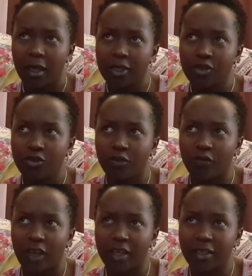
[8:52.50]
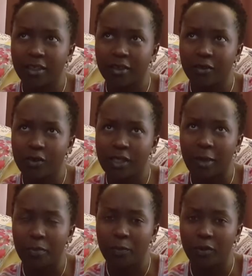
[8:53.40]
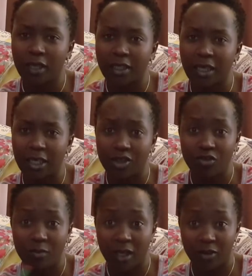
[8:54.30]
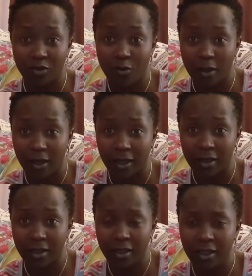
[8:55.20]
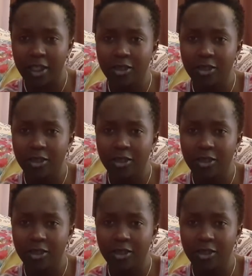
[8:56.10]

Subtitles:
extrovert, those are people that are extremely outgoing, I think.